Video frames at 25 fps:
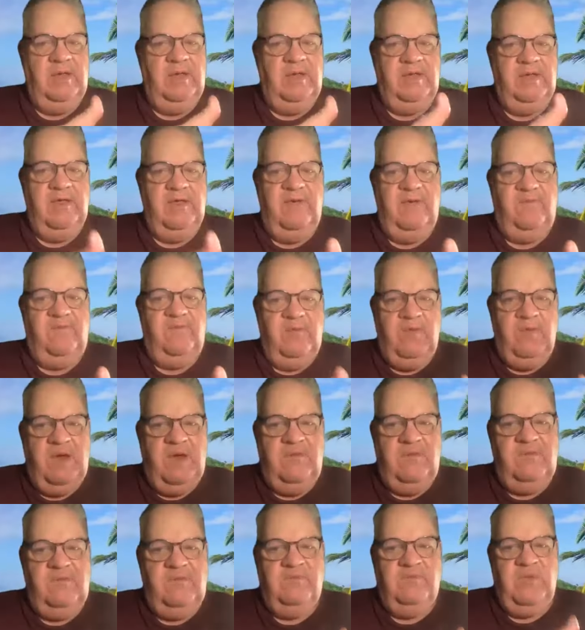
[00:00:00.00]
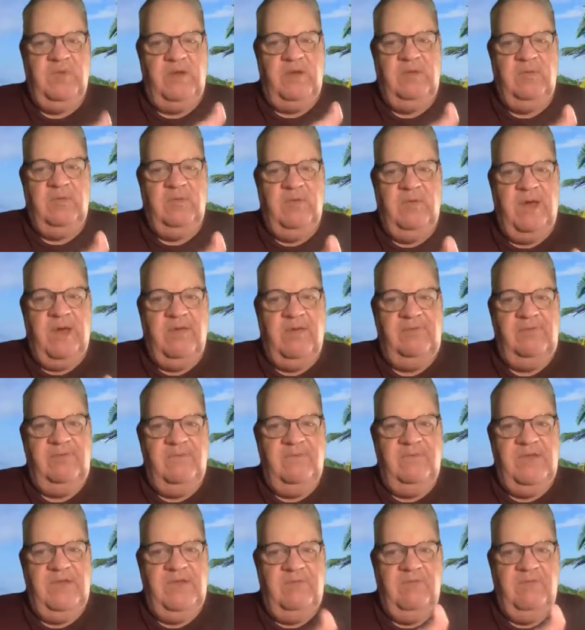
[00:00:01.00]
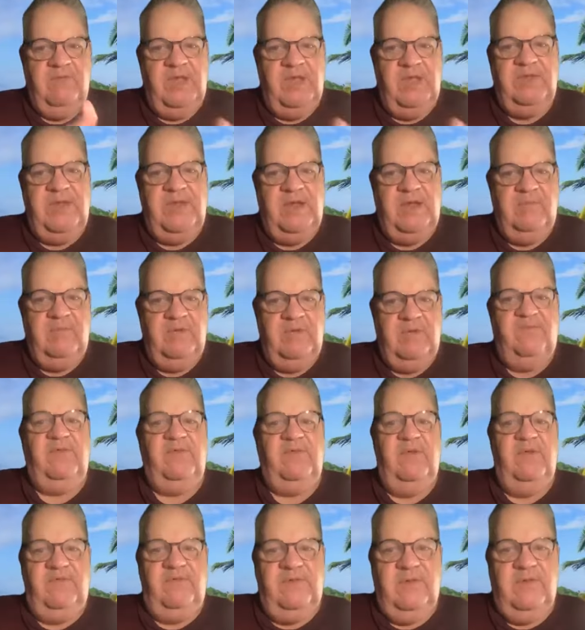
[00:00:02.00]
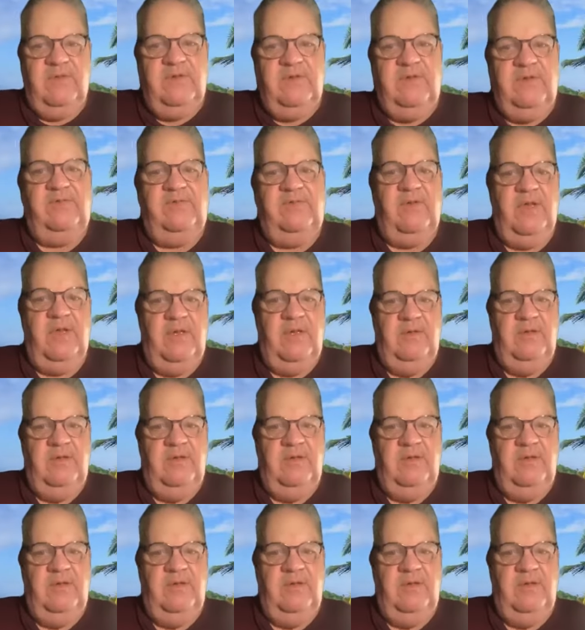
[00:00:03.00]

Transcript: give to everybody who asks of them, but they refuse to do so.